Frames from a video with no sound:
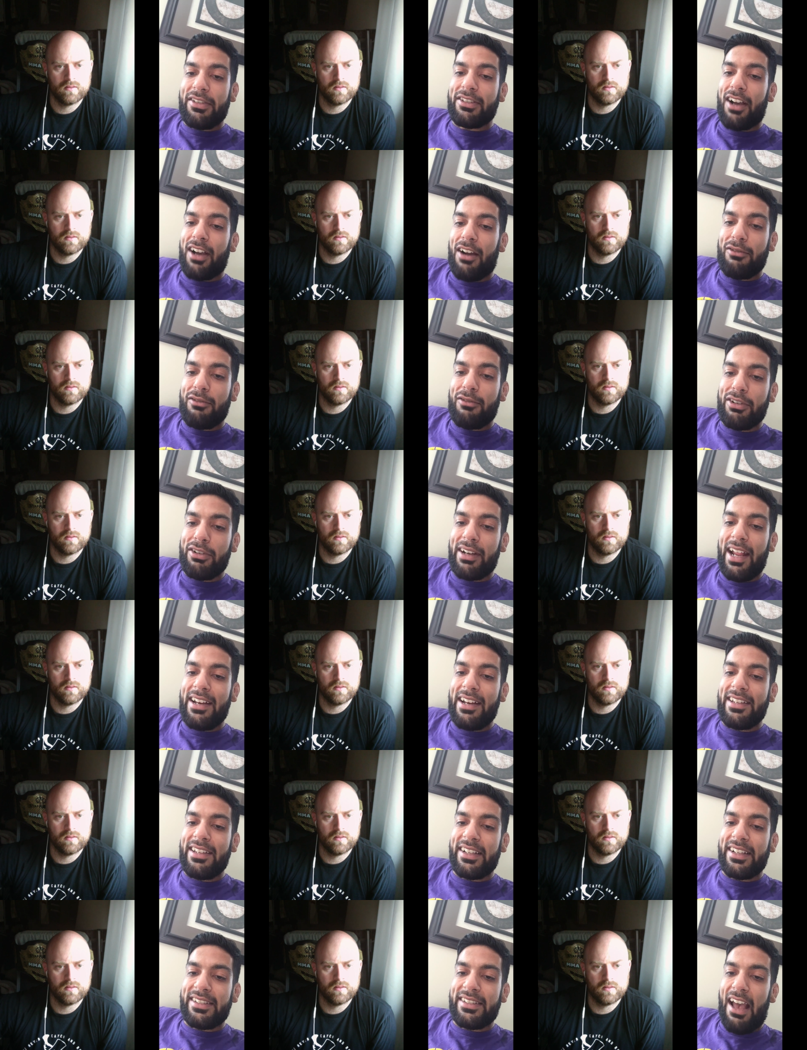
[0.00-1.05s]
Speaker 1: Road and
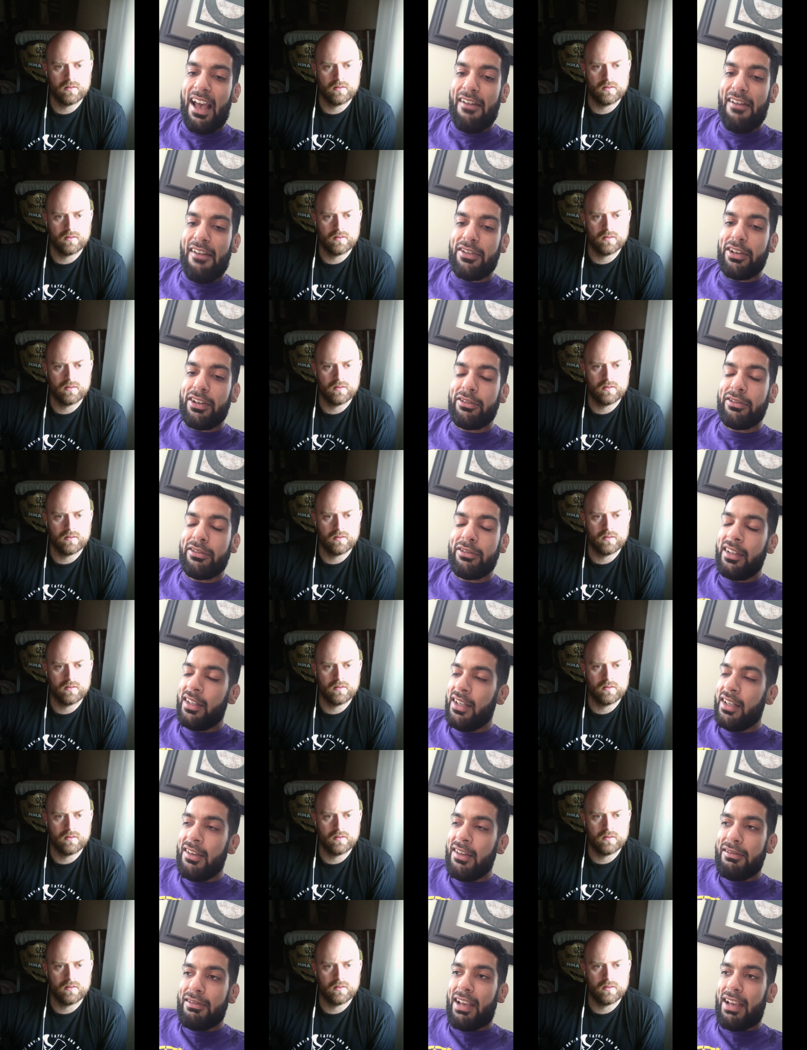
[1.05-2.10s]
86th Avenue
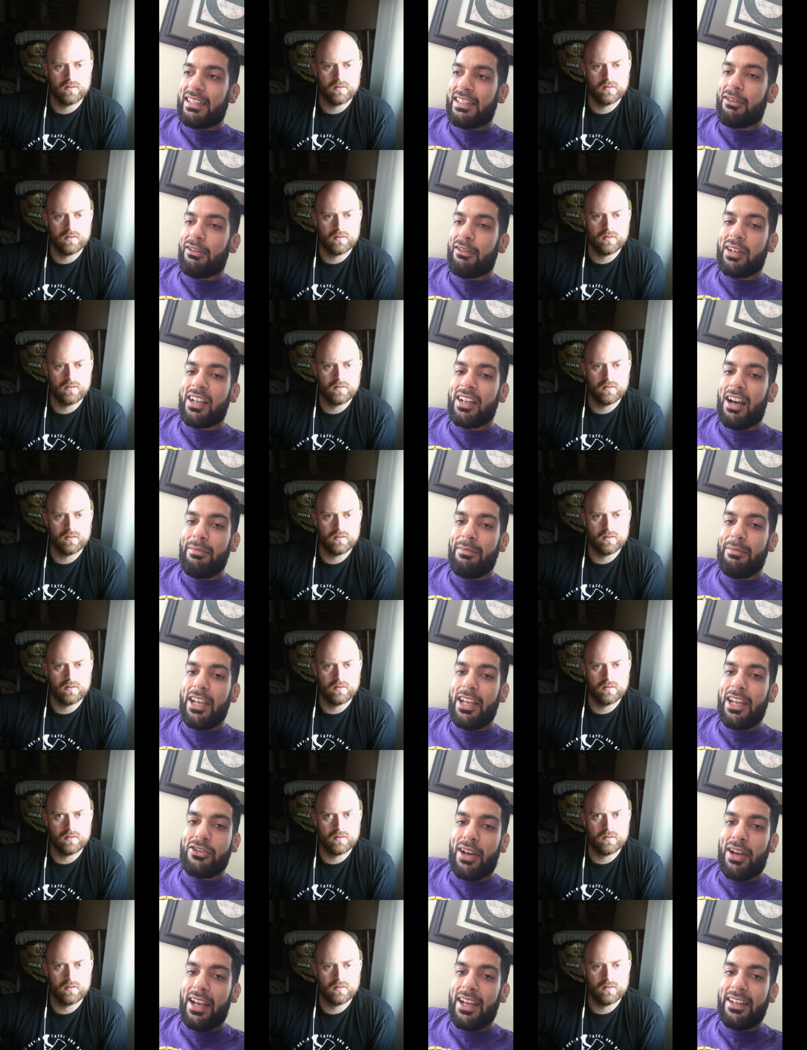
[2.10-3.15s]
guys ever want to come in,
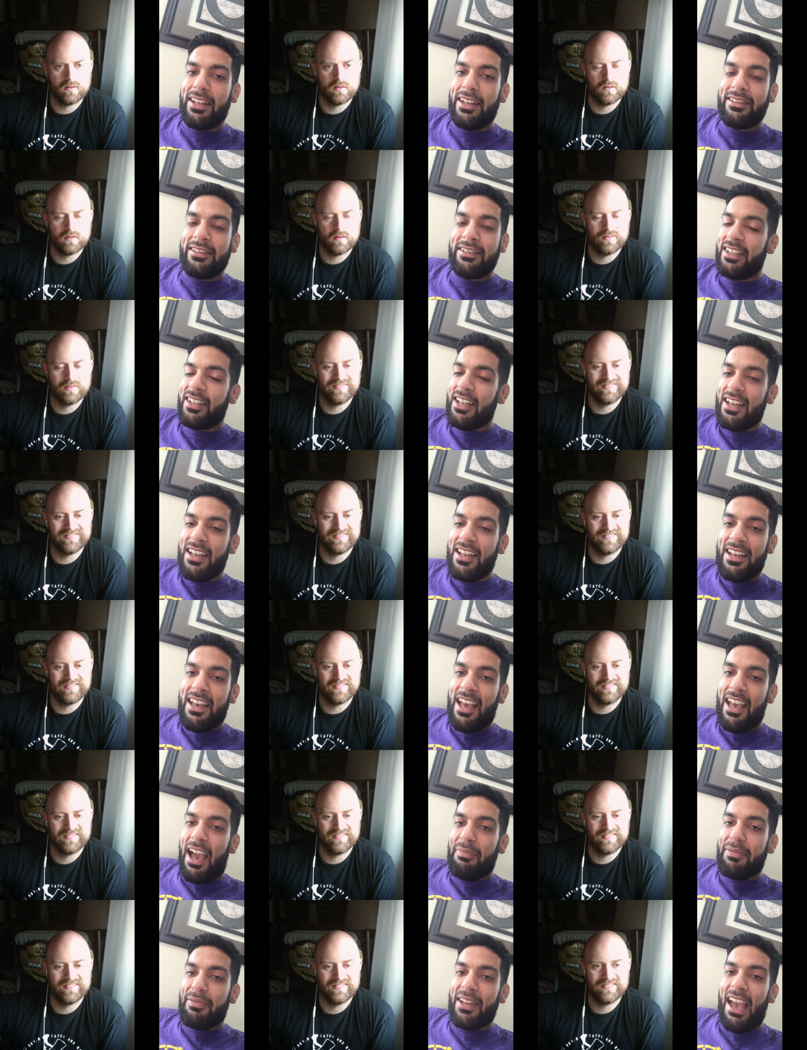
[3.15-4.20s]
train,
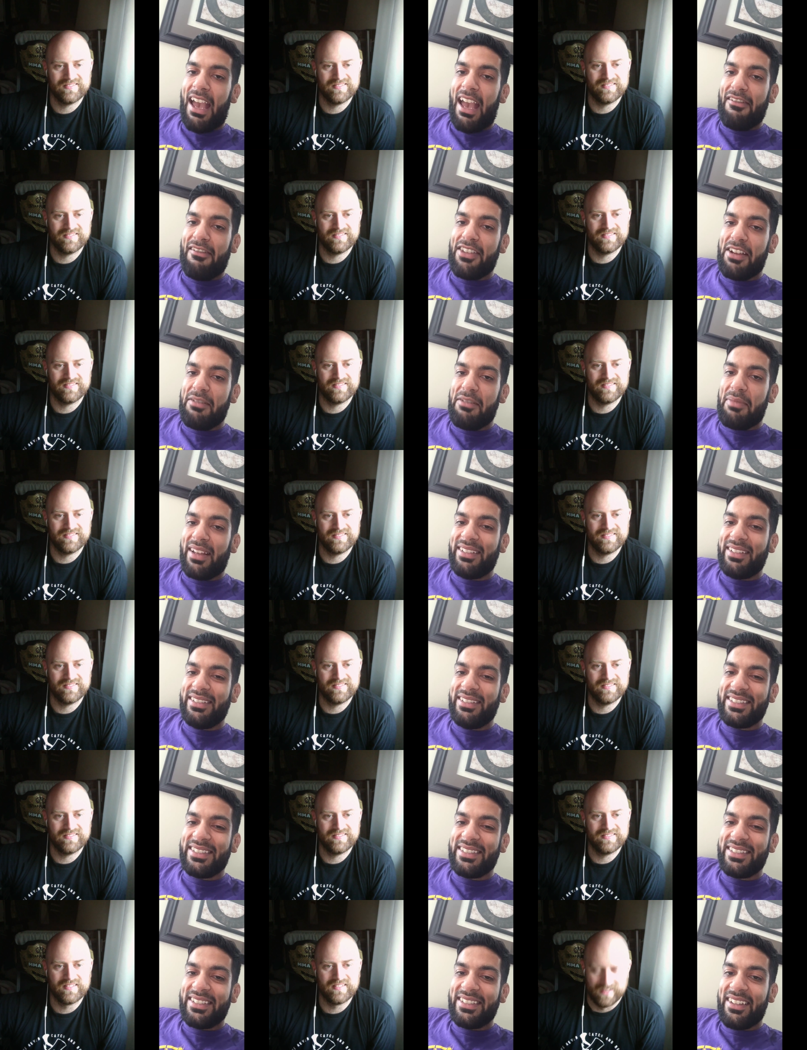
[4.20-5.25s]
happy to have you there, man.
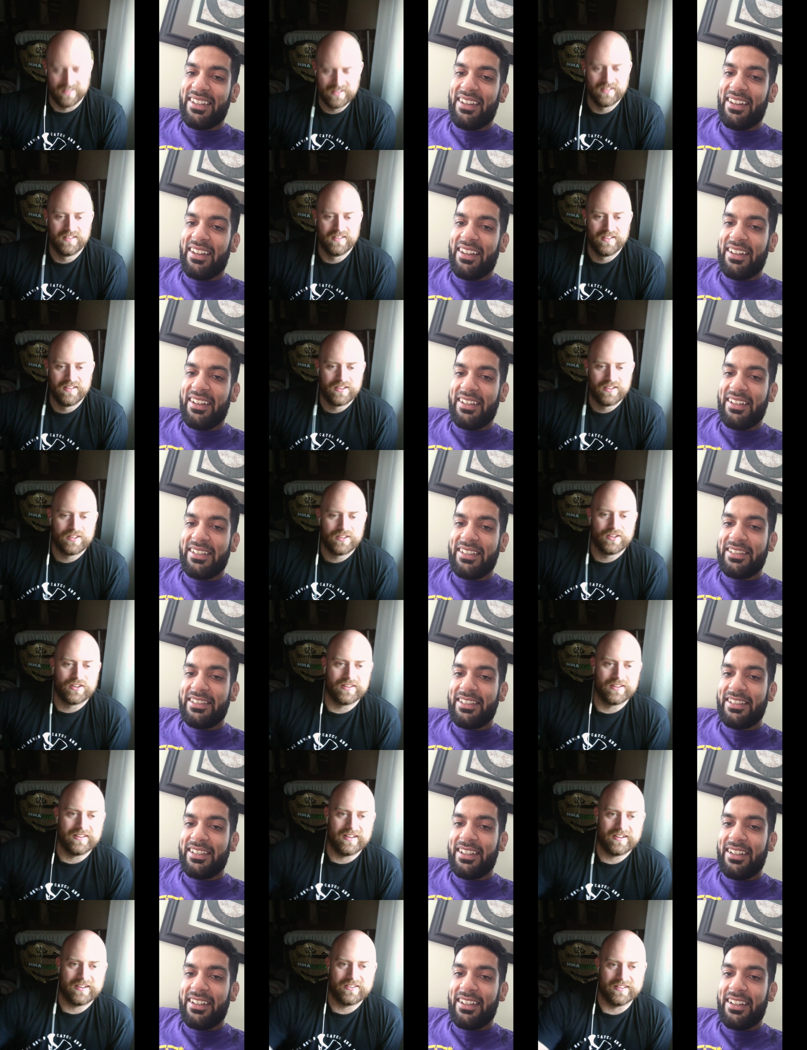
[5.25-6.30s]
Speaker 2: Good
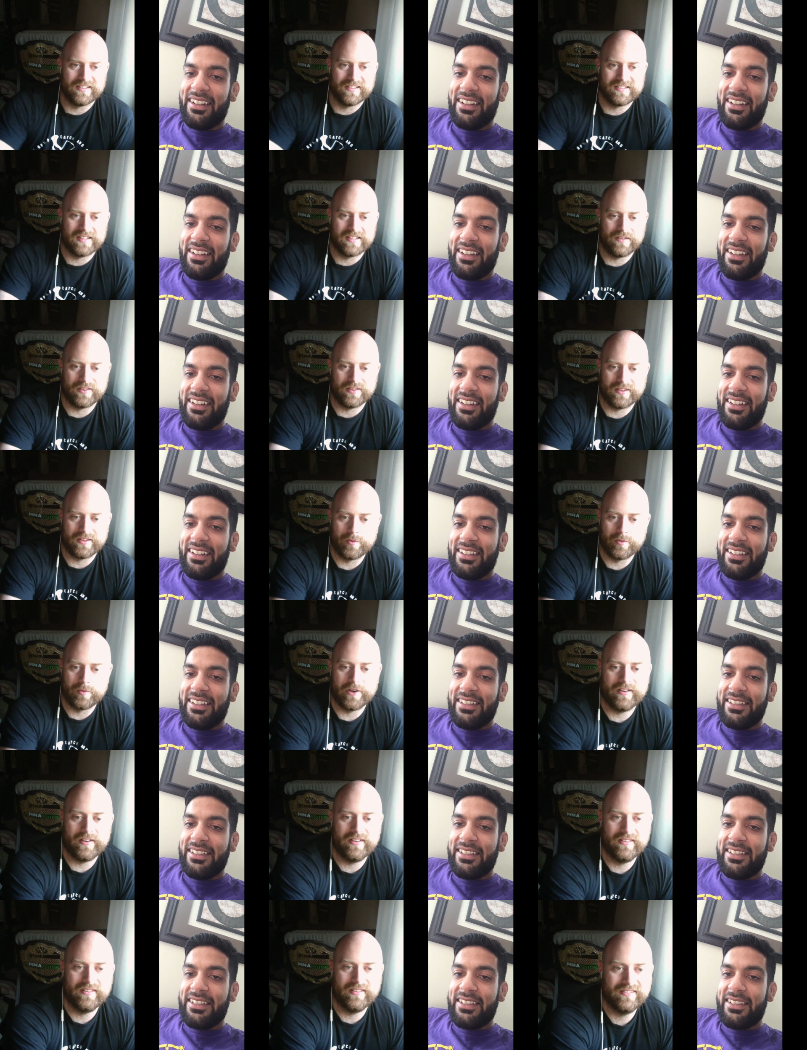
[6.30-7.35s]
luck on the 7th,
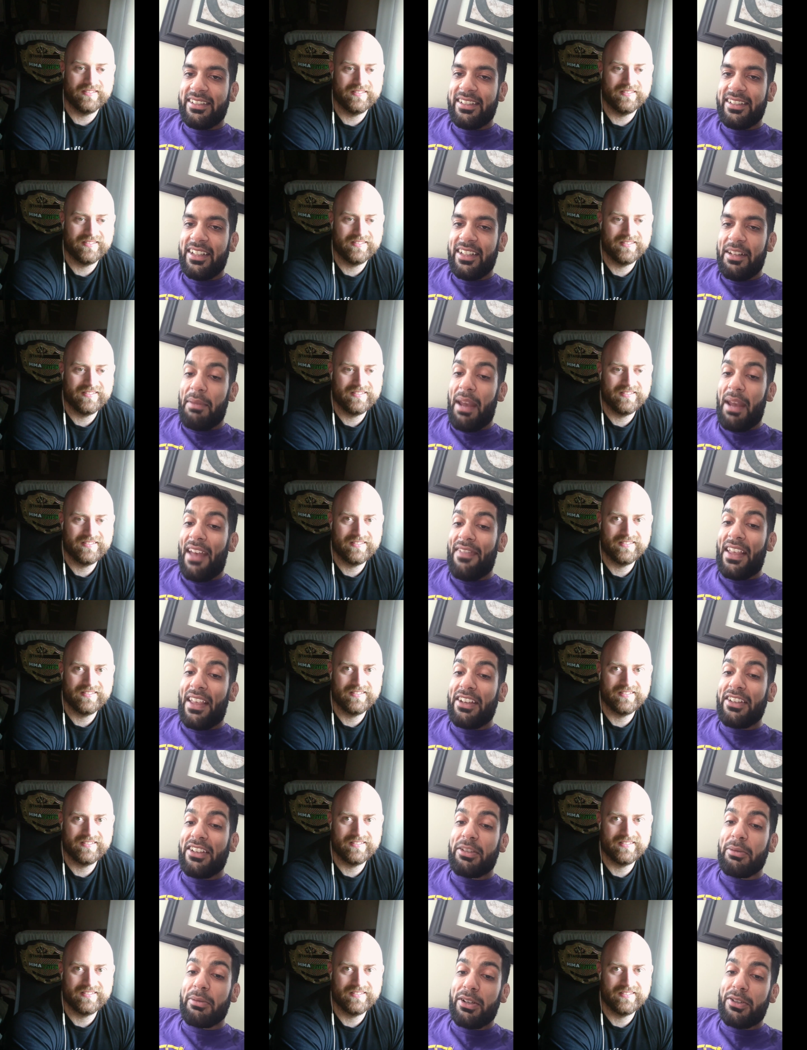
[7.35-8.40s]
Kabir.
Speaker 1: Man, thank
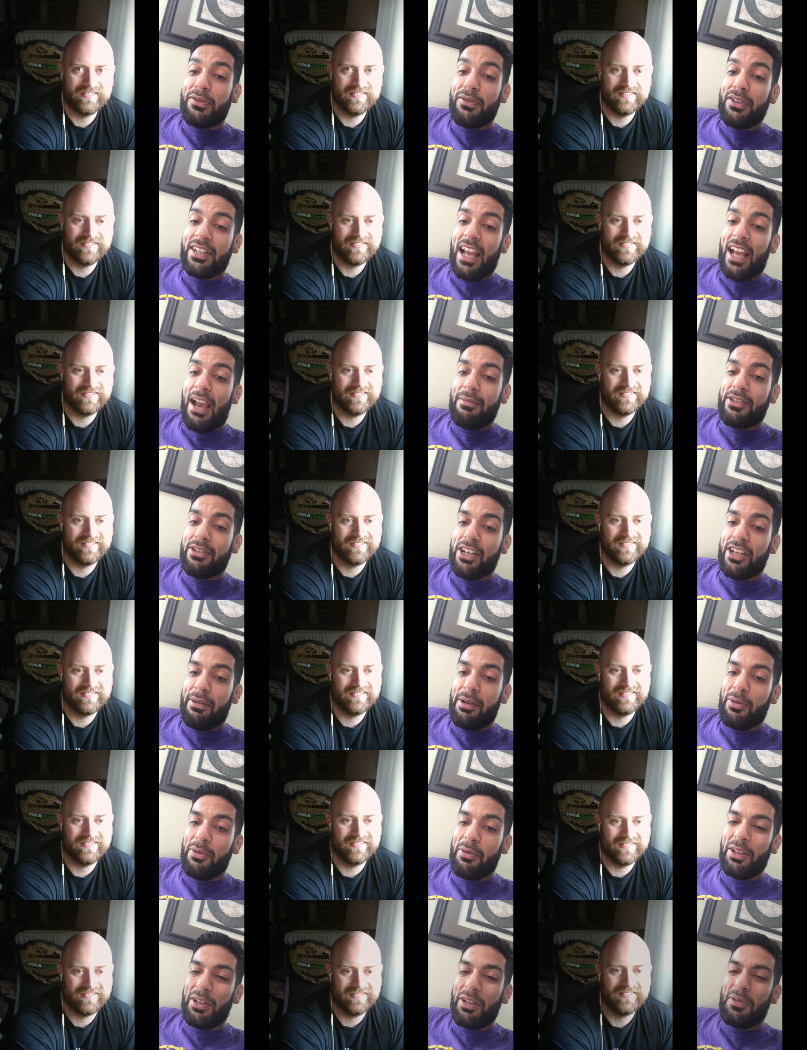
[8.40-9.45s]
you so much for your time, Jeremy.
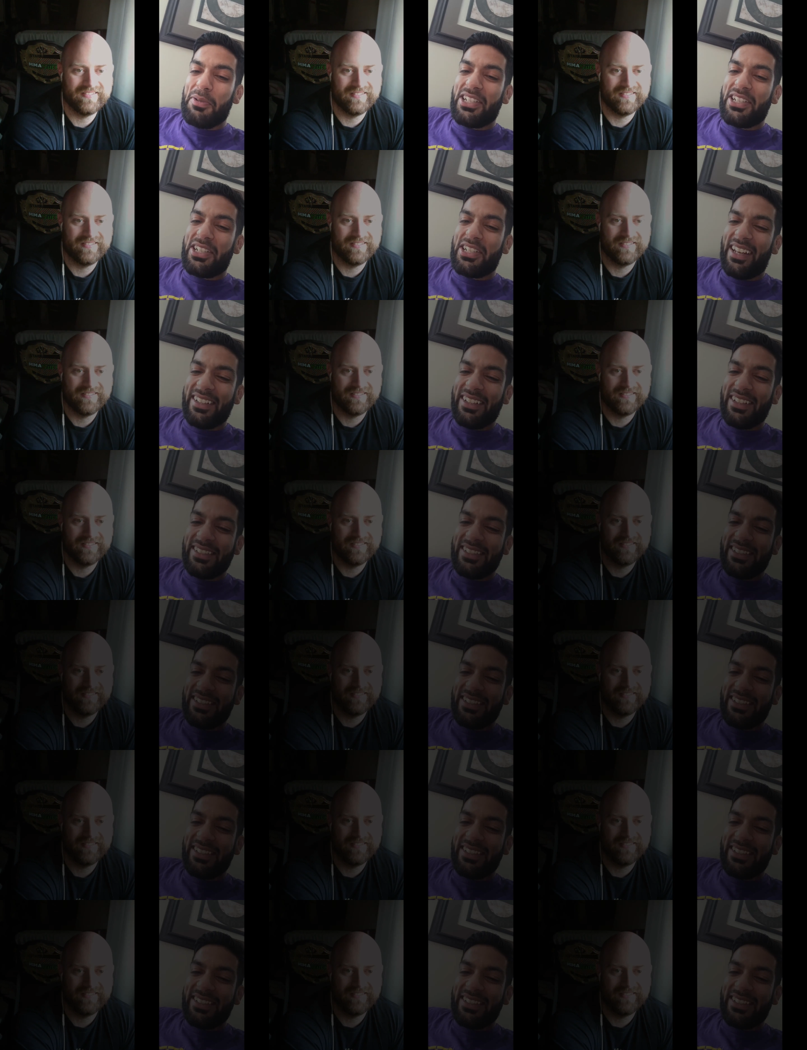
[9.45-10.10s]
Really appreciate it.